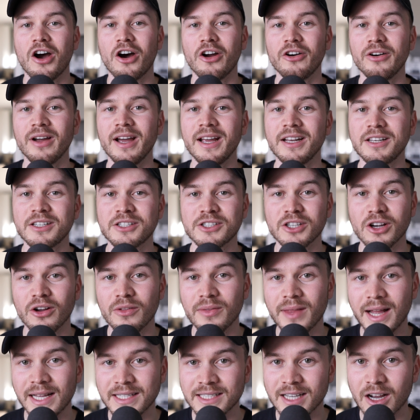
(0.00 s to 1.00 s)
All right,
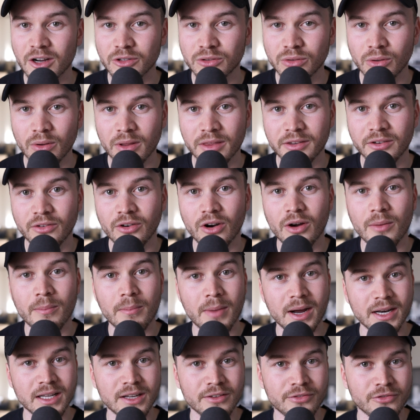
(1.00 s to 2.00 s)
so that's how to withdraw
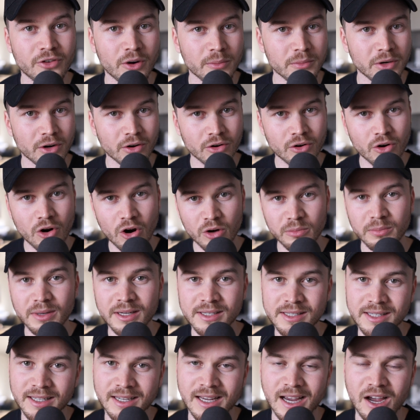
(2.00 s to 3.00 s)
money from your
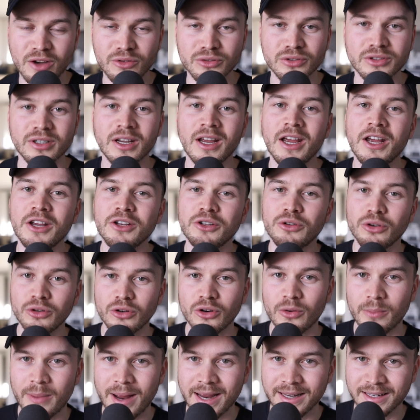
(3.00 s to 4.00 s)
Coinbase account to
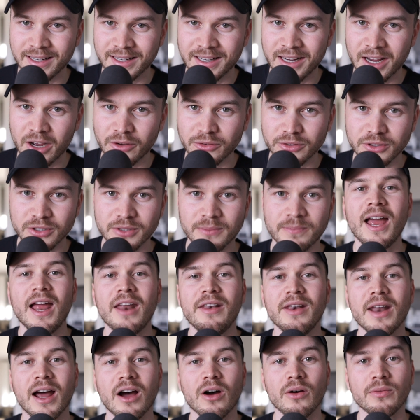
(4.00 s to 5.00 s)
your bank account.
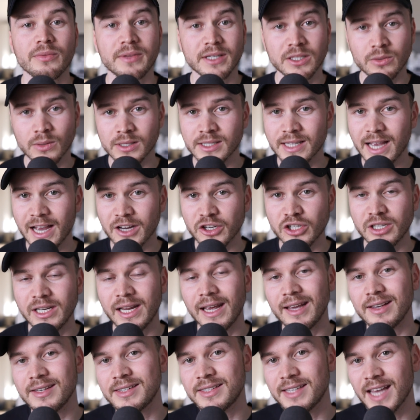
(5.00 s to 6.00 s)
Now, this was
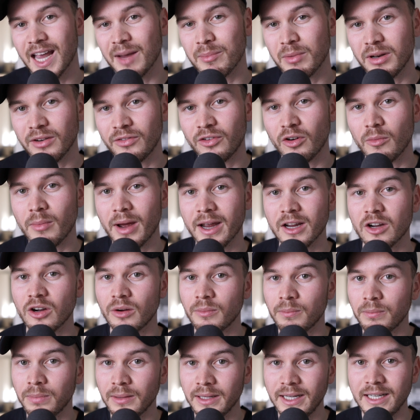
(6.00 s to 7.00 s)
actually a segment from my
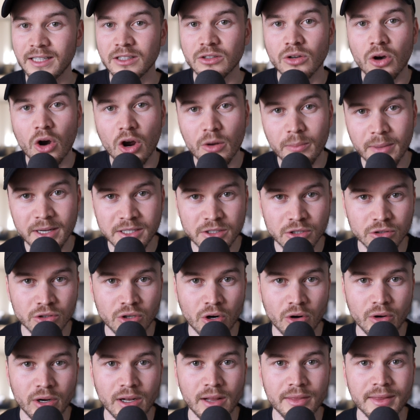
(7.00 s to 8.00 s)
complete Coinbase
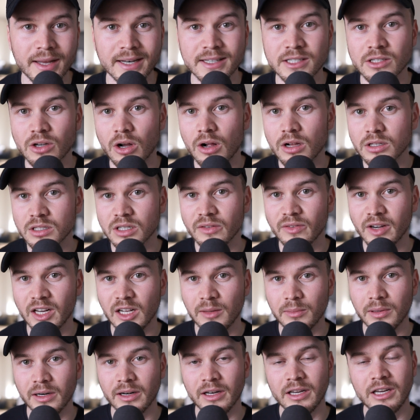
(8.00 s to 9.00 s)
tutorial that is also
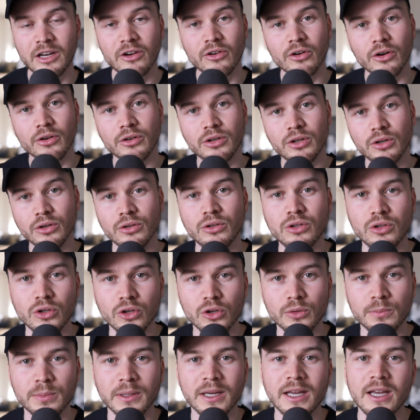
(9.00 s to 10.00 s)
available here on
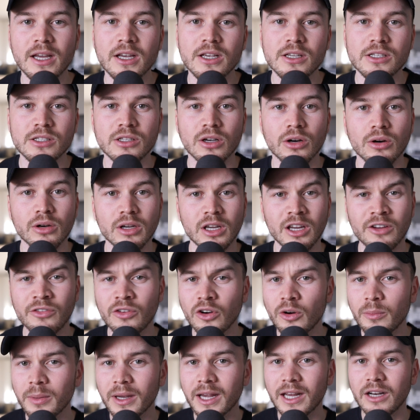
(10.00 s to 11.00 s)
YouTube. So if
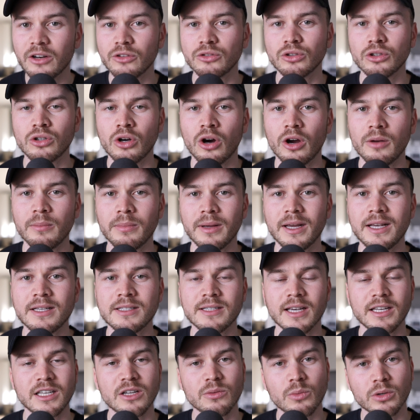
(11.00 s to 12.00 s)
you're a beginner to
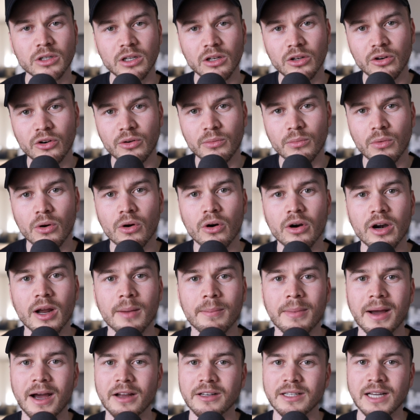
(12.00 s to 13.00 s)
Coinbase and you want to learn more
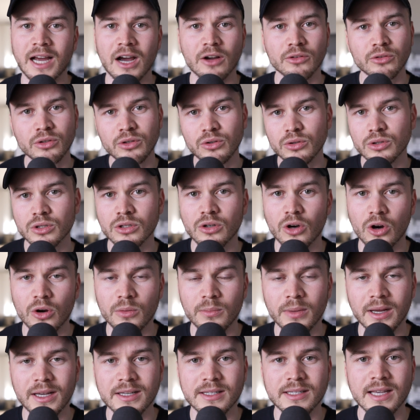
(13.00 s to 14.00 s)
about how to use
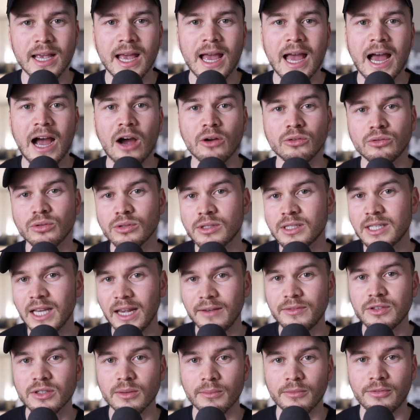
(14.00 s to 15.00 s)
Coinbase, how to
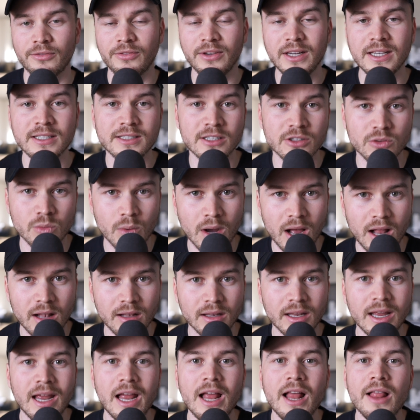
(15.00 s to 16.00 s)
save some fees as
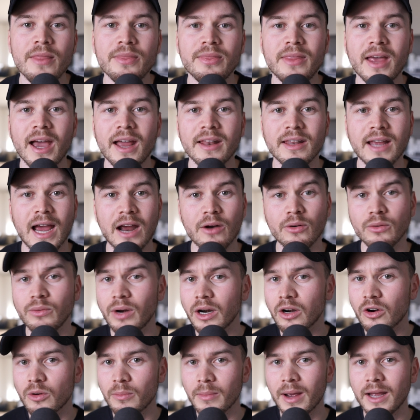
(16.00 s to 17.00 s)
well, then I would
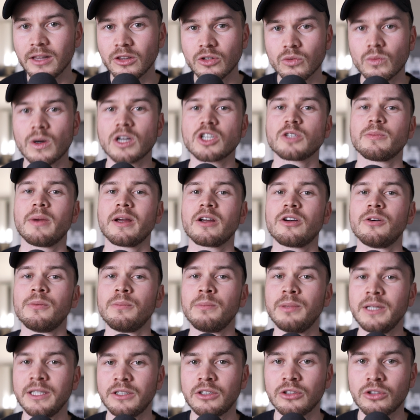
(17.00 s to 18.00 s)
recommend to watch my
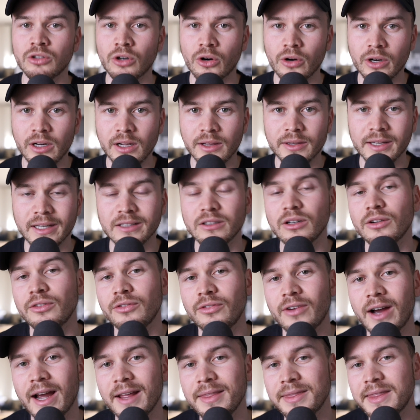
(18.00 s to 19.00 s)
complete tutorial that you'll
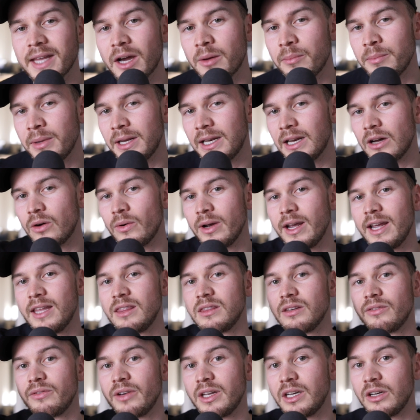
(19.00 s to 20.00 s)
find down below
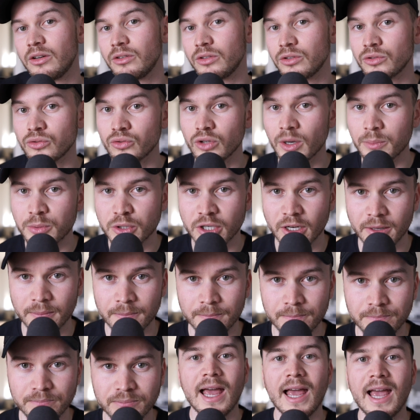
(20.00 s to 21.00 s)
in the video
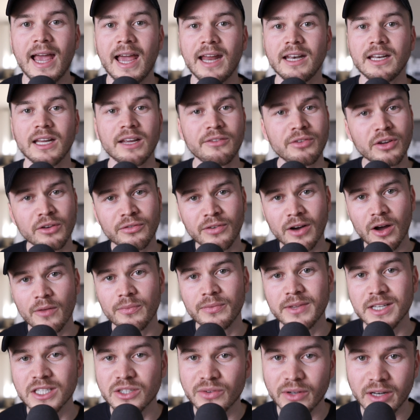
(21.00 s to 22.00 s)
description. And if you
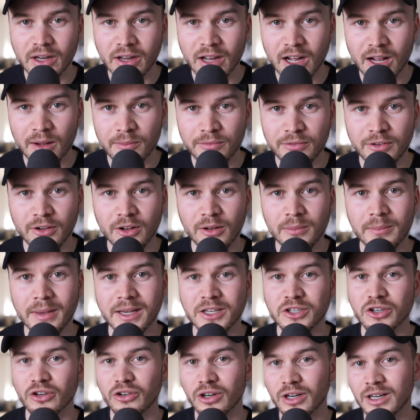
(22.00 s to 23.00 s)
found this video helpful,
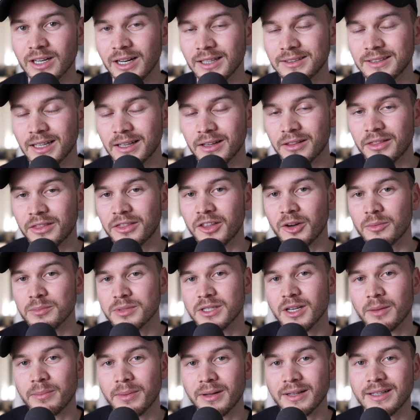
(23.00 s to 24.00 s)
make sure to click that
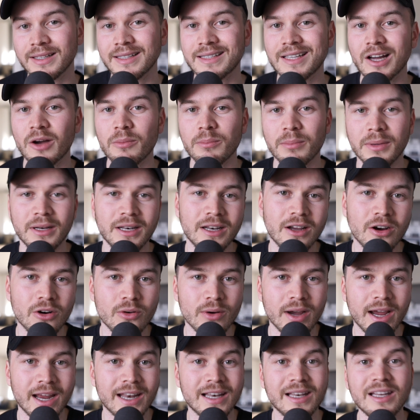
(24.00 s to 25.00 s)
thumbs up button down
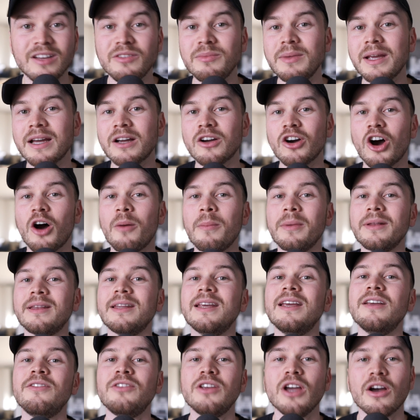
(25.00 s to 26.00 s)
below and leave me a comment
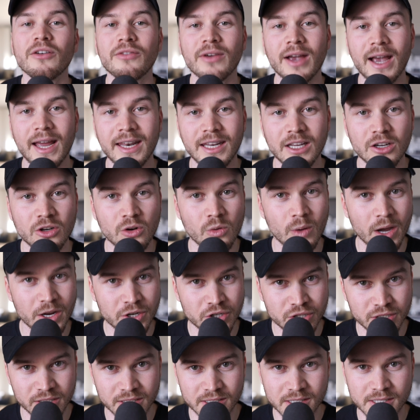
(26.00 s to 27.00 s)
if you have any
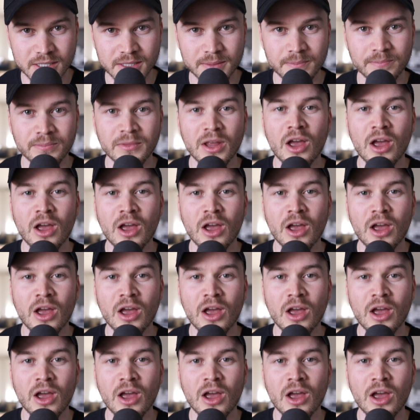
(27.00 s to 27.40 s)
questions.